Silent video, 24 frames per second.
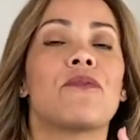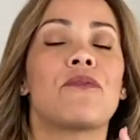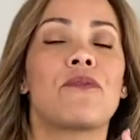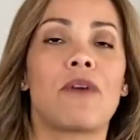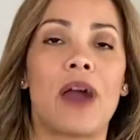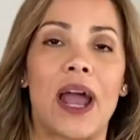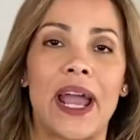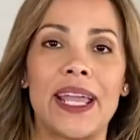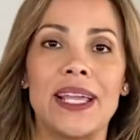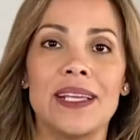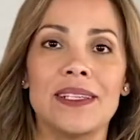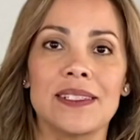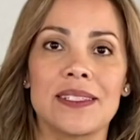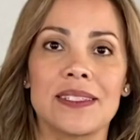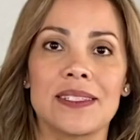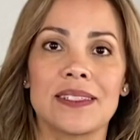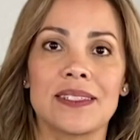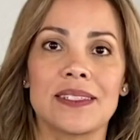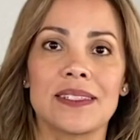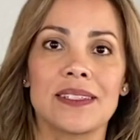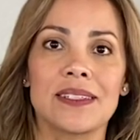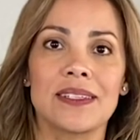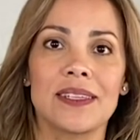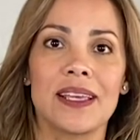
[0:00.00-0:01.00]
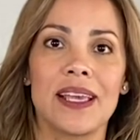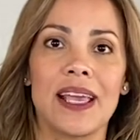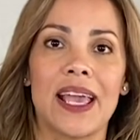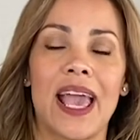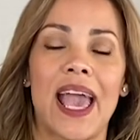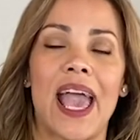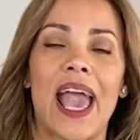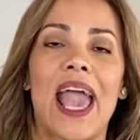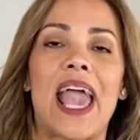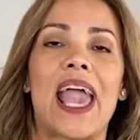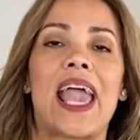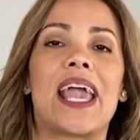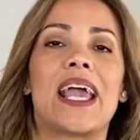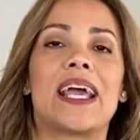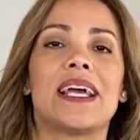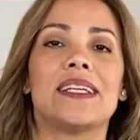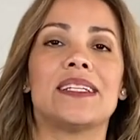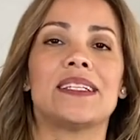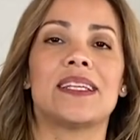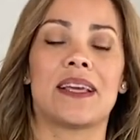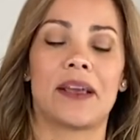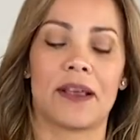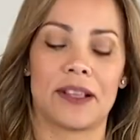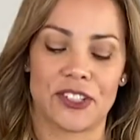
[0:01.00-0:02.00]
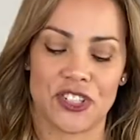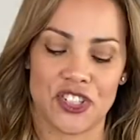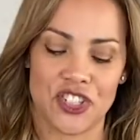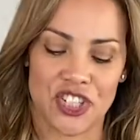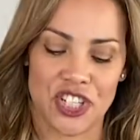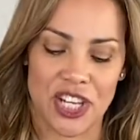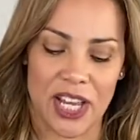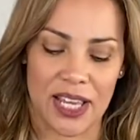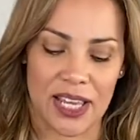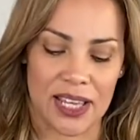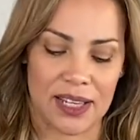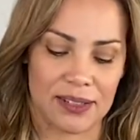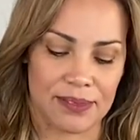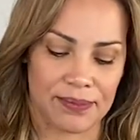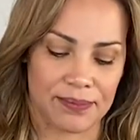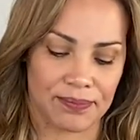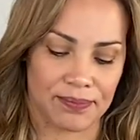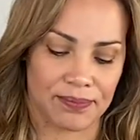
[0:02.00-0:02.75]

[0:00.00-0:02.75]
rice and chicken,